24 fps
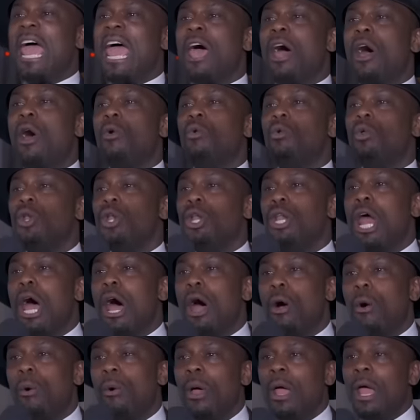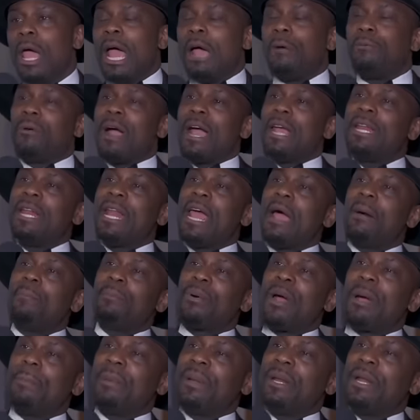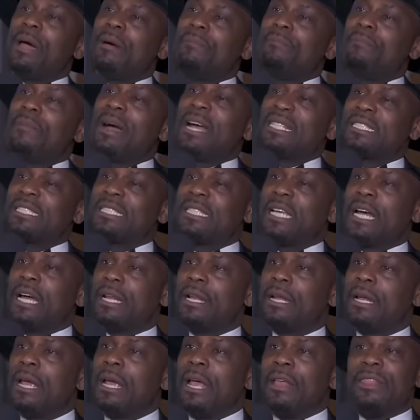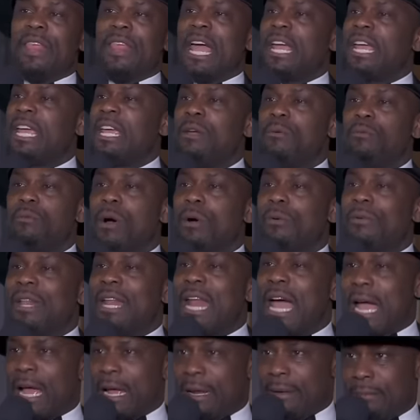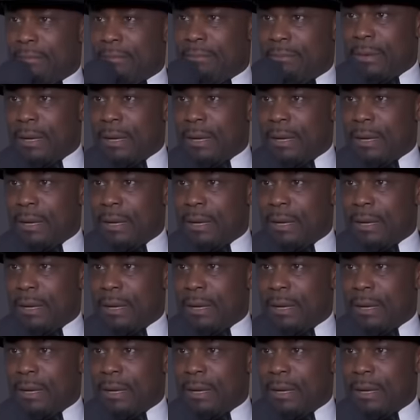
No. Right now I'm prepping up my son that he will not.